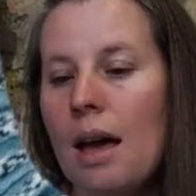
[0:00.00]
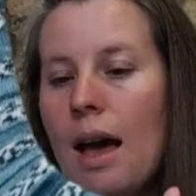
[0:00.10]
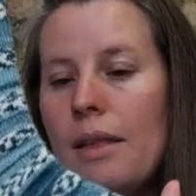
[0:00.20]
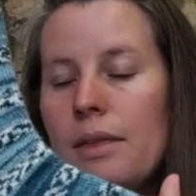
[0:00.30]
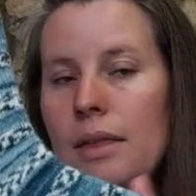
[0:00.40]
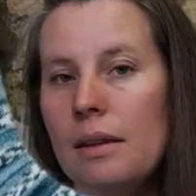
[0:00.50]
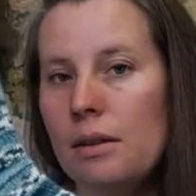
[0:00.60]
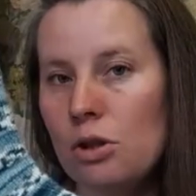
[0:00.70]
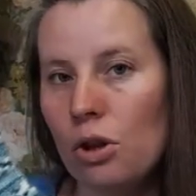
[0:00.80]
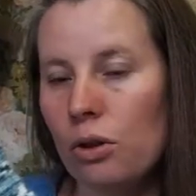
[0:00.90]
And
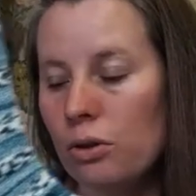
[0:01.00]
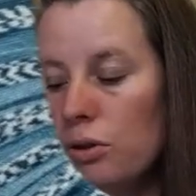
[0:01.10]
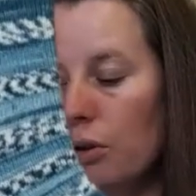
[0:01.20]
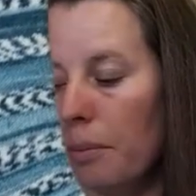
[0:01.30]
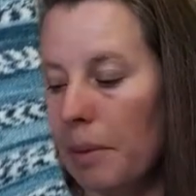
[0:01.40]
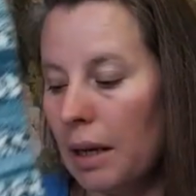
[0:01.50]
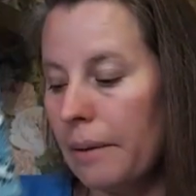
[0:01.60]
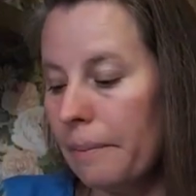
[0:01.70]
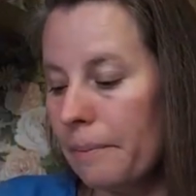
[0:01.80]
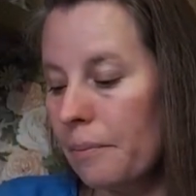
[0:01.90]
this sock took me